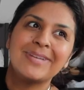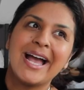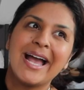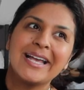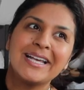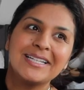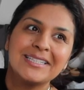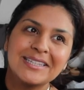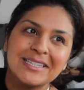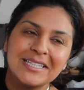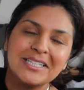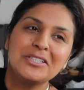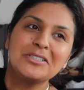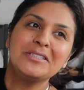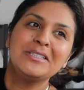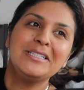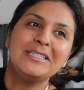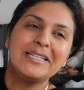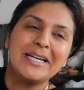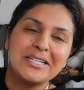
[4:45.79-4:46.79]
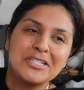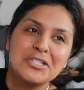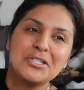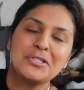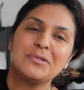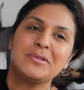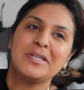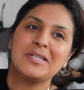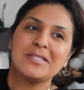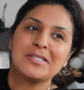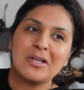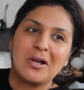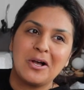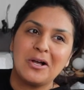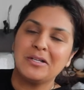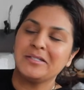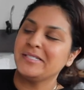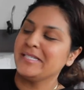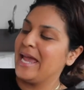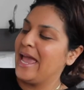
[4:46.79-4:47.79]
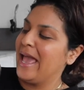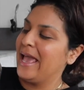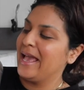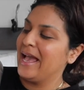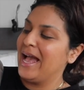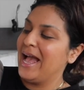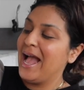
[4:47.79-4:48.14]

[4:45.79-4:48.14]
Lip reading: I could literally like do this all day.